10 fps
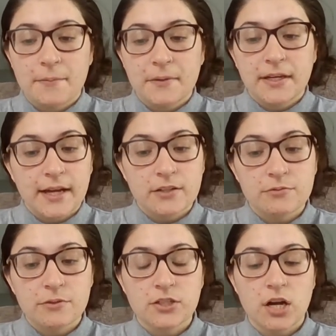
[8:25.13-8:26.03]
Next,
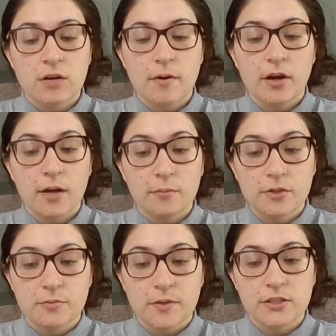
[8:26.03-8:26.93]
we're going to talk about
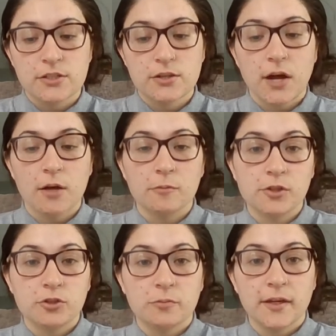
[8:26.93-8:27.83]
albumin. So
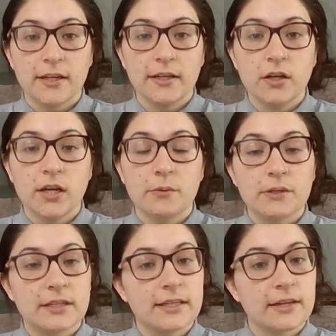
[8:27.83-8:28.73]
albumin
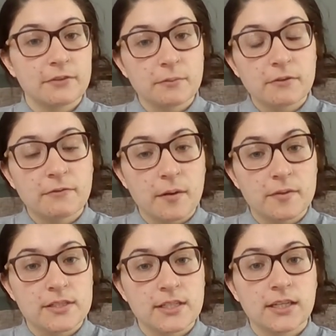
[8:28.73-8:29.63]
we can get from the
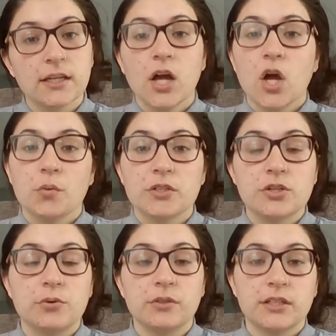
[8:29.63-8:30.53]
pharmacy. We
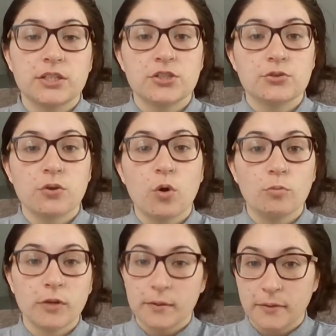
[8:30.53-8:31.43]
don't need to do the whole
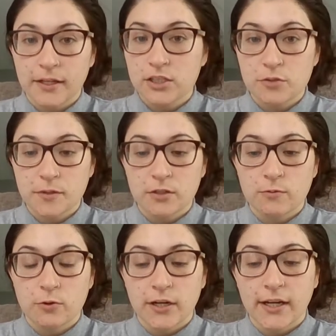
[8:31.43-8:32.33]
blood bank spiel
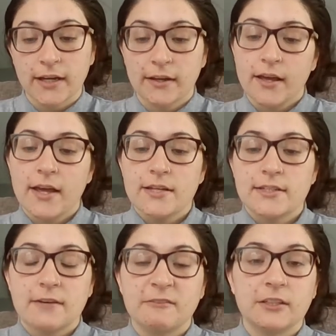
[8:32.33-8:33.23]
for it.
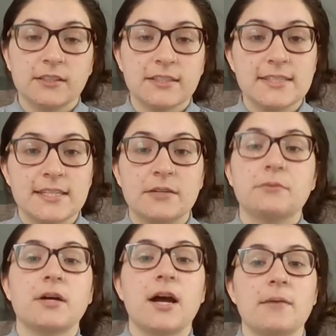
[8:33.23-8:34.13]
Definitely see
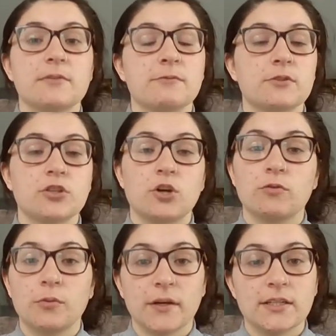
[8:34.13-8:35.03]
different
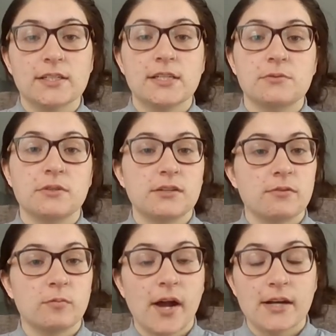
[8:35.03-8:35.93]
Jehovah's Witnesses with
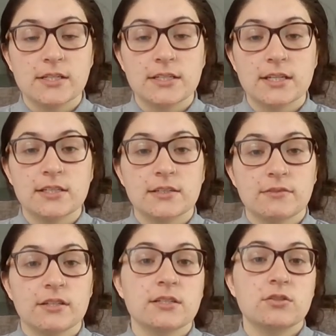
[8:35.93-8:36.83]
different practices if
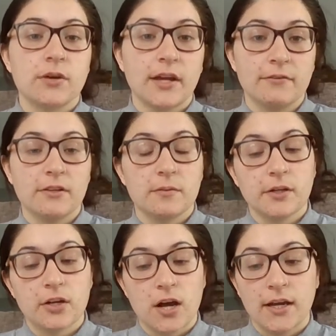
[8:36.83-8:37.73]
this is okay for them
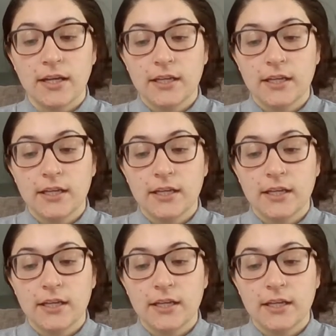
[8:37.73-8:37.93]
or not.